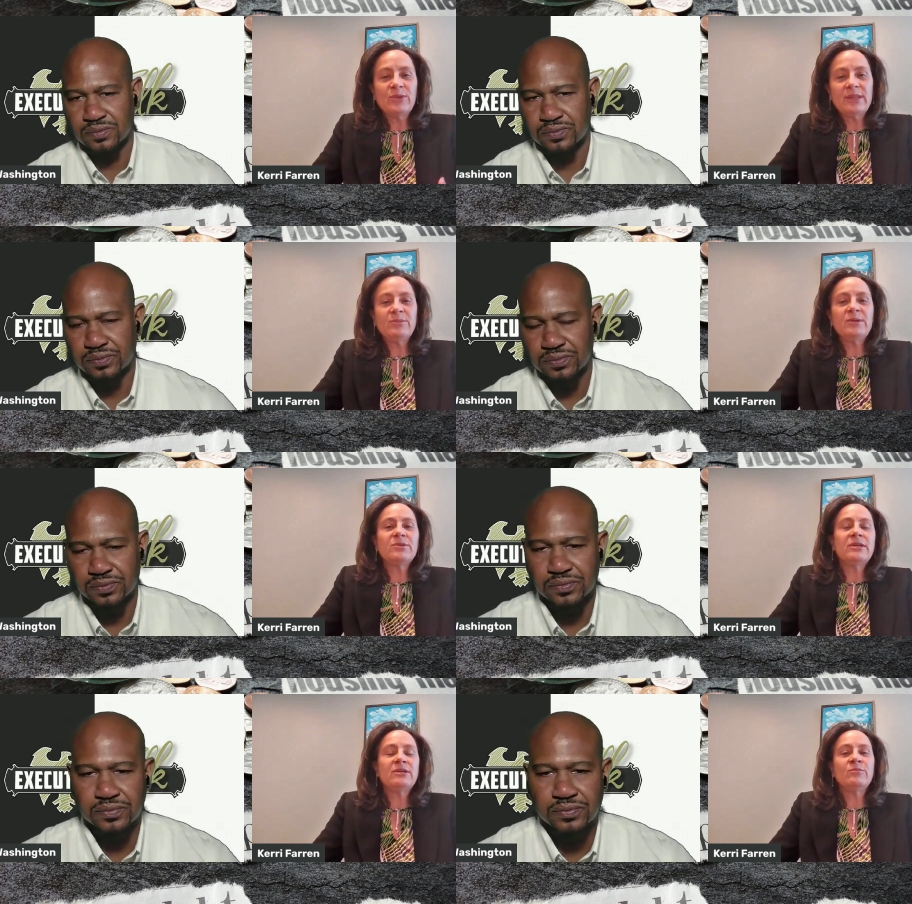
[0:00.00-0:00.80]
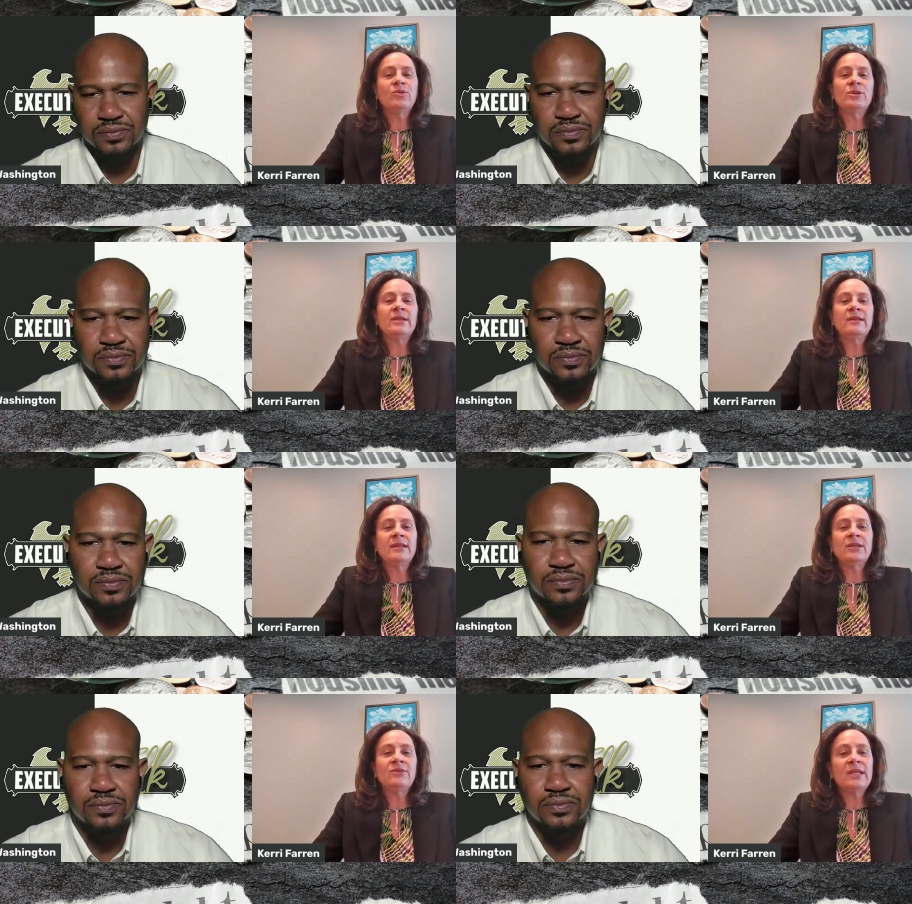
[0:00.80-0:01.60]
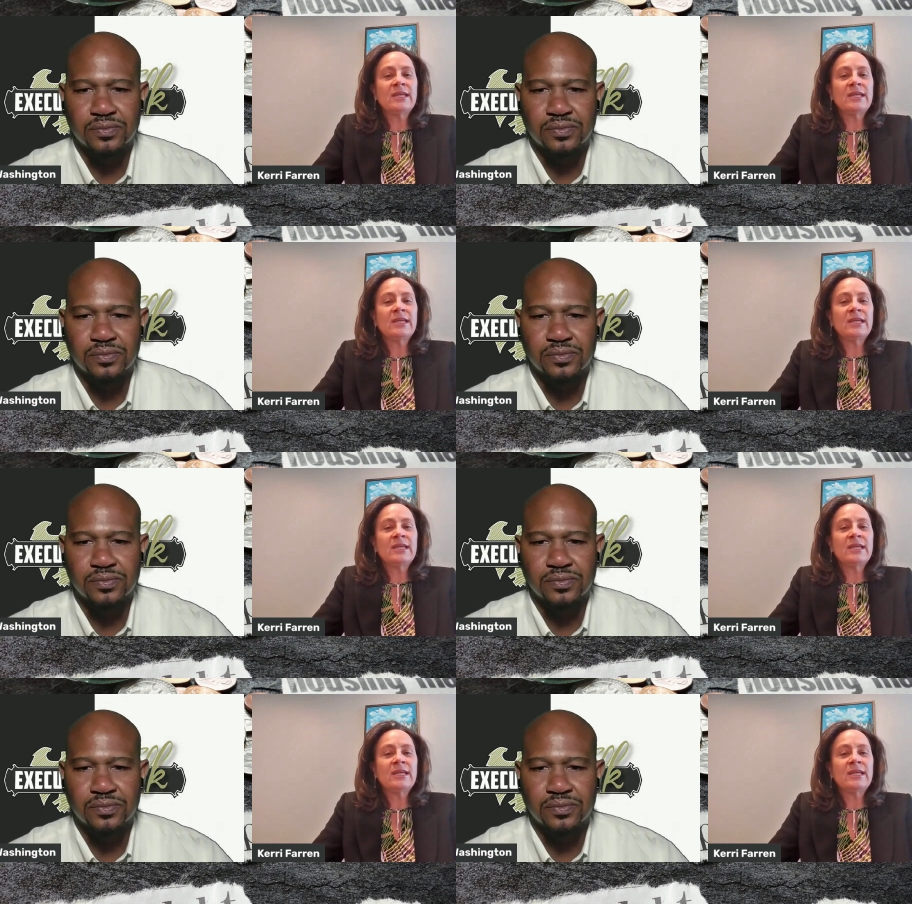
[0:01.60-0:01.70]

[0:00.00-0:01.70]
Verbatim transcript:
Speaker 1: with the people that are important that